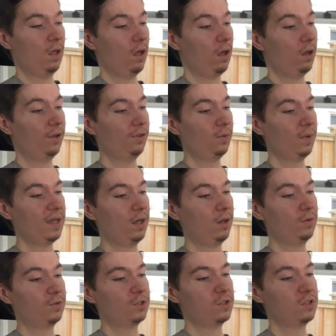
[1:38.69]
all the way
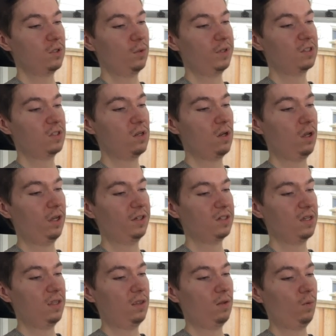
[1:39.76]
out just so it's not
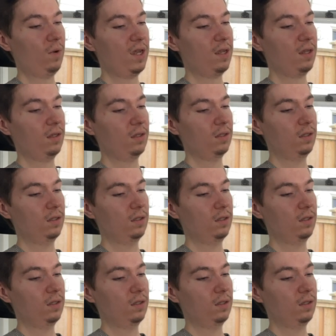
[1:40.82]
in the way.